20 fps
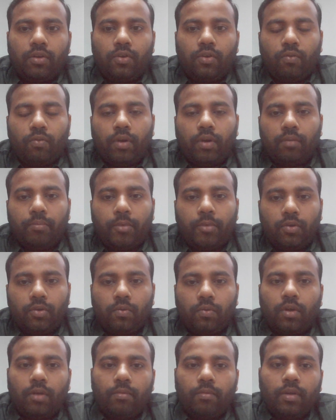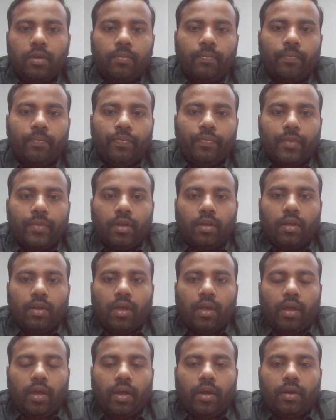you want me to cover.
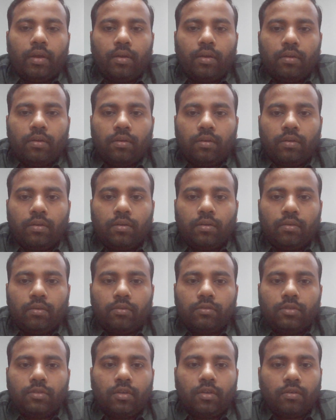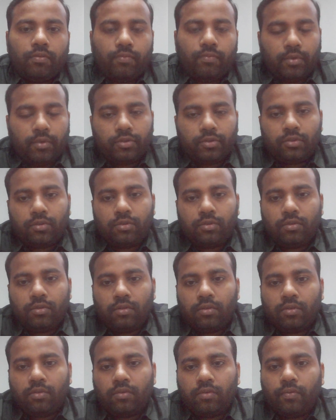And the first
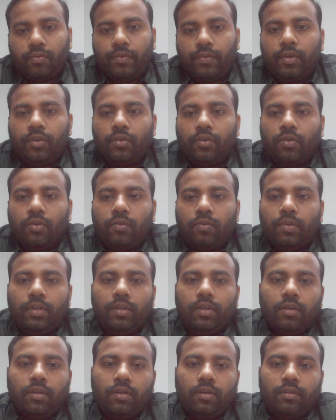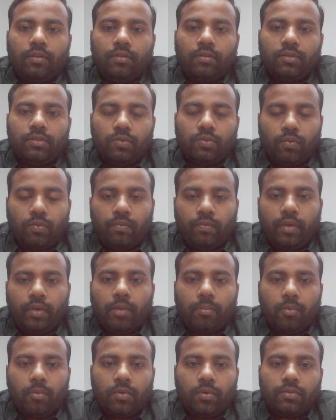video will
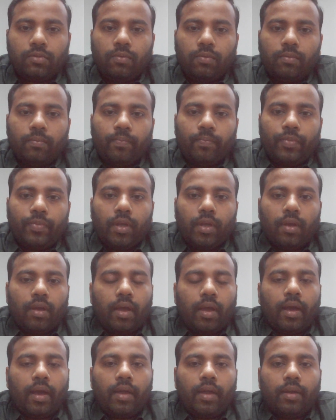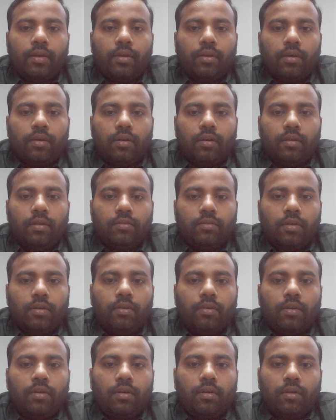upload soon, and
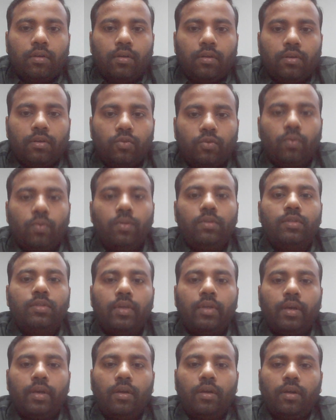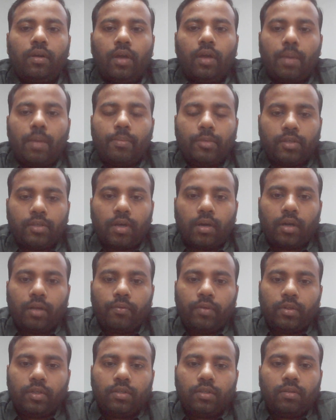the tools I'm starting
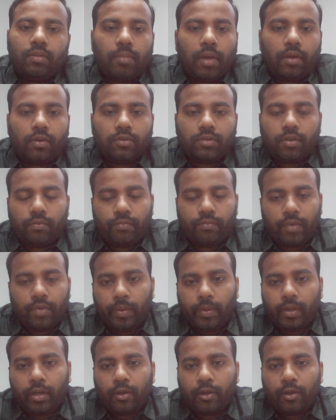with is Microsoft Fabric,